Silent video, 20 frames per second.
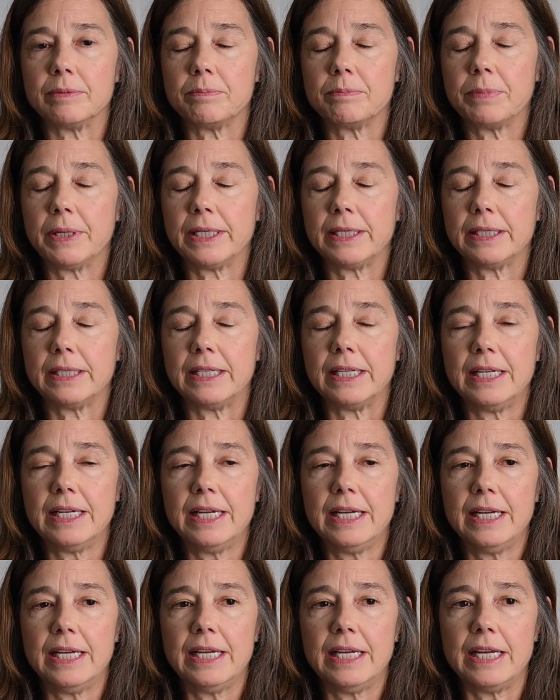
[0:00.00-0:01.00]
but
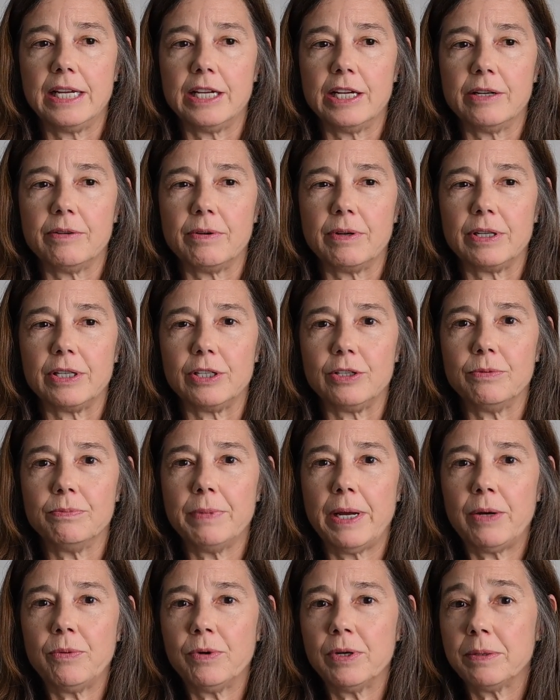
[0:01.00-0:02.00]
you
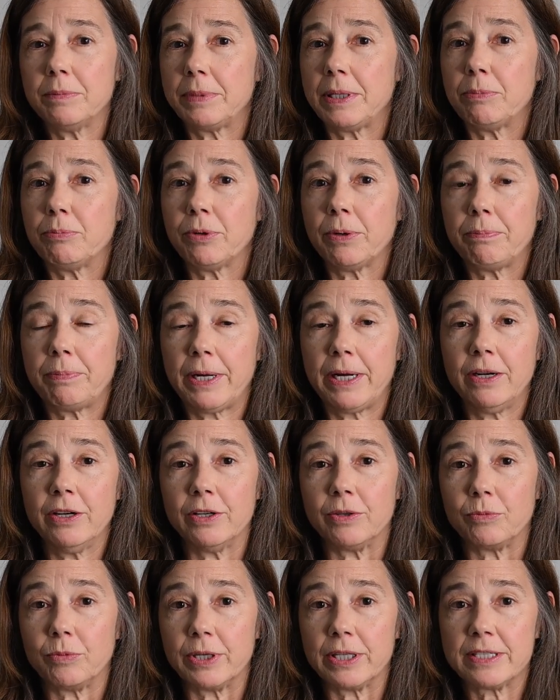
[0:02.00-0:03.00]
may want to be
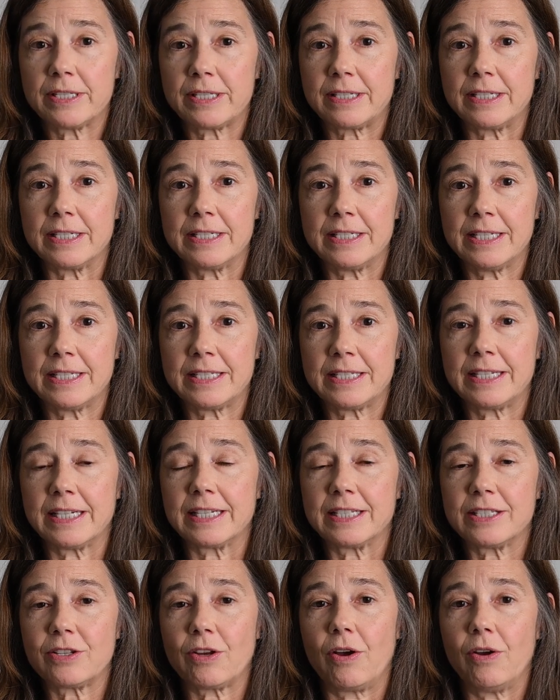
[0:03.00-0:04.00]
prepared with
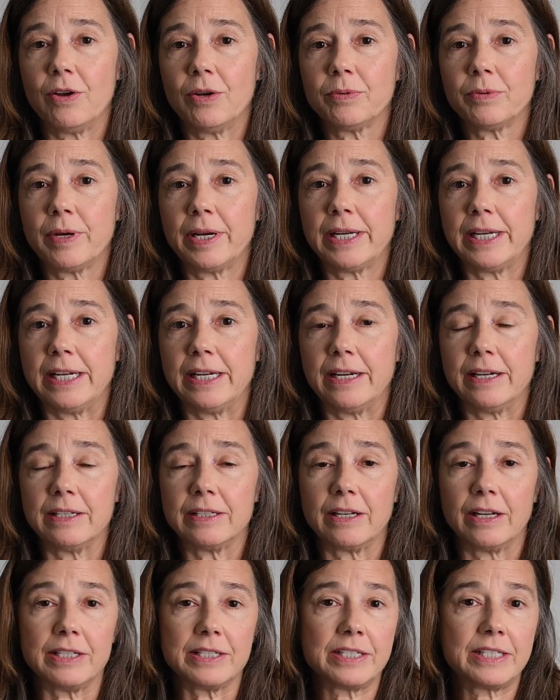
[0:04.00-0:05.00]
statistics already,
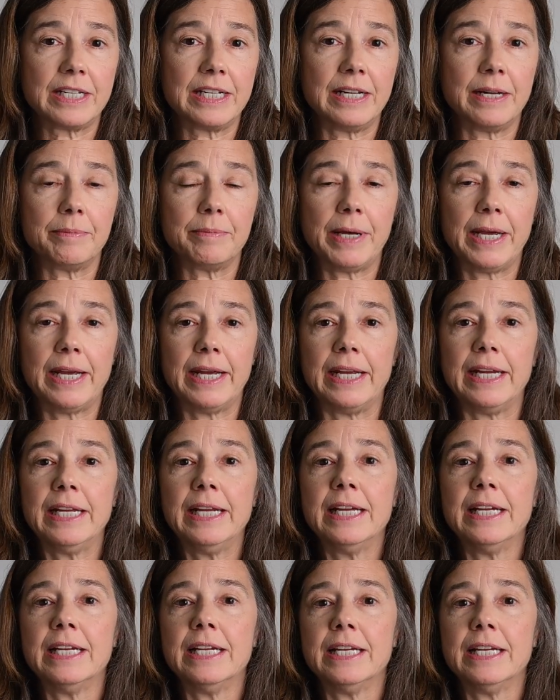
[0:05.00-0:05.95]
a CMA,